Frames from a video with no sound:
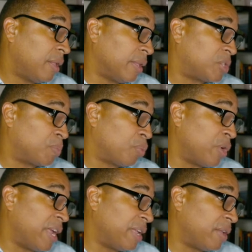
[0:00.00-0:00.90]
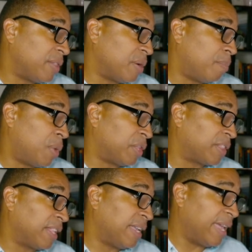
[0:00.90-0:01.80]
Let's bring the
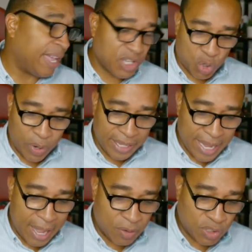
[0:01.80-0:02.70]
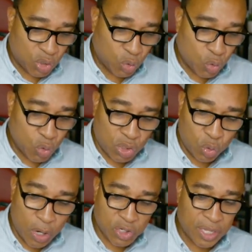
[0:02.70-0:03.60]
monthly HOA down to
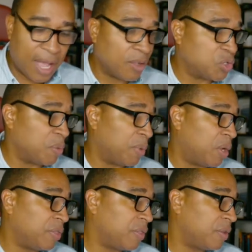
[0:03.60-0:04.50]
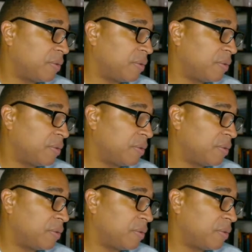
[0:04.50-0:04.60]
$200 a month.